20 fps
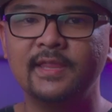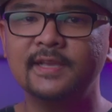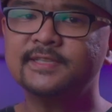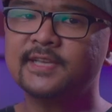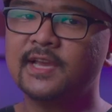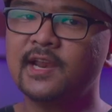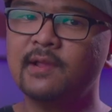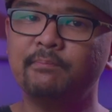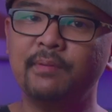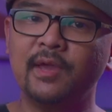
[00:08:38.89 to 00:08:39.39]
The
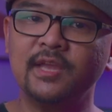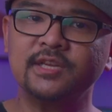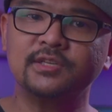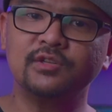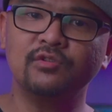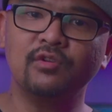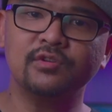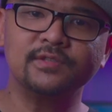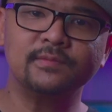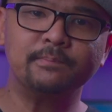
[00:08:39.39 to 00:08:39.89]
sign-up page
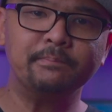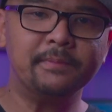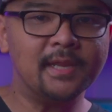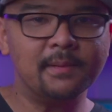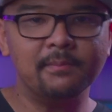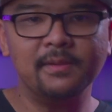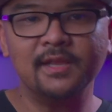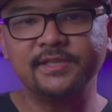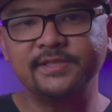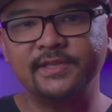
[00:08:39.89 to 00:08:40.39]
looks
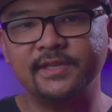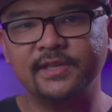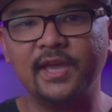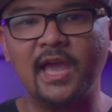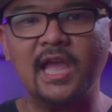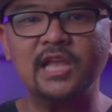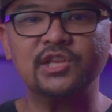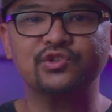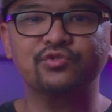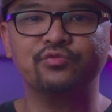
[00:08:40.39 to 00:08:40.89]
minimalistic
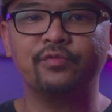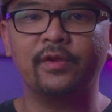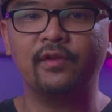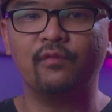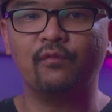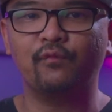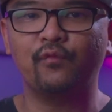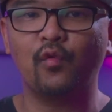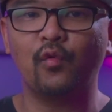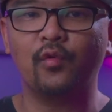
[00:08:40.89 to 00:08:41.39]
and
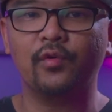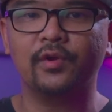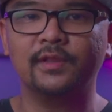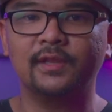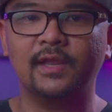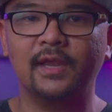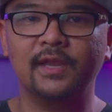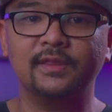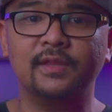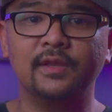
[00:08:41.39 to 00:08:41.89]
straightforward
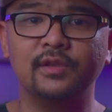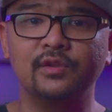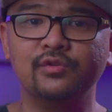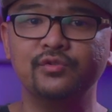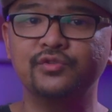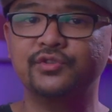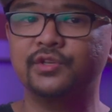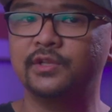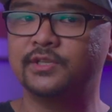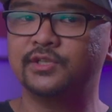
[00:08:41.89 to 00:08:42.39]
like the
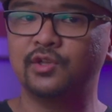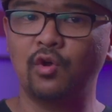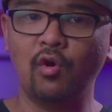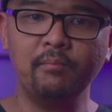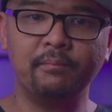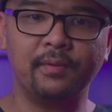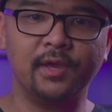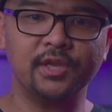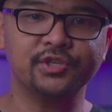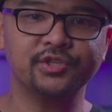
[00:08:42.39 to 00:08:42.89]
Userlist
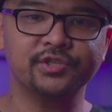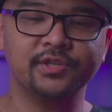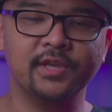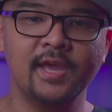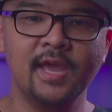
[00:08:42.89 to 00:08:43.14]
homepage.